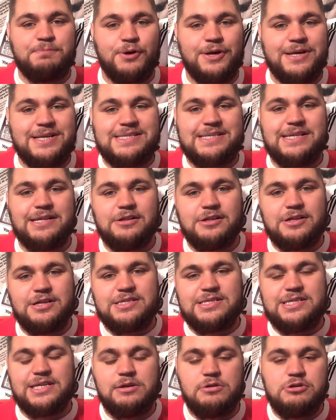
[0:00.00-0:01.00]
but he still
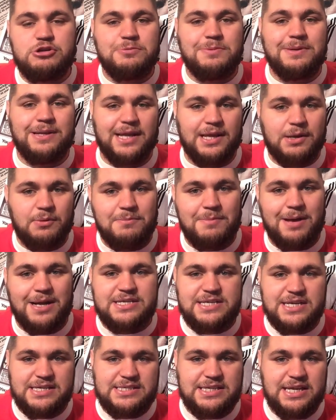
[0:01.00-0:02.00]
continues to be linked with
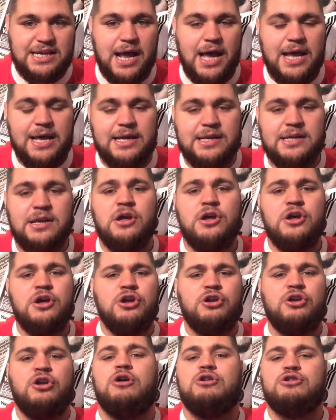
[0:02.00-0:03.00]
Manchester United.
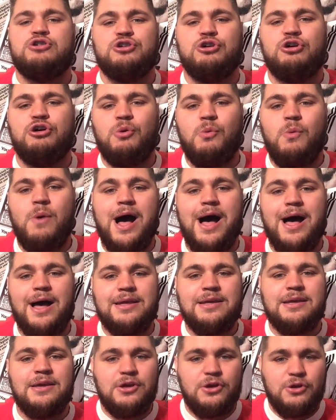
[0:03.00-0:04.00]
Not sure why.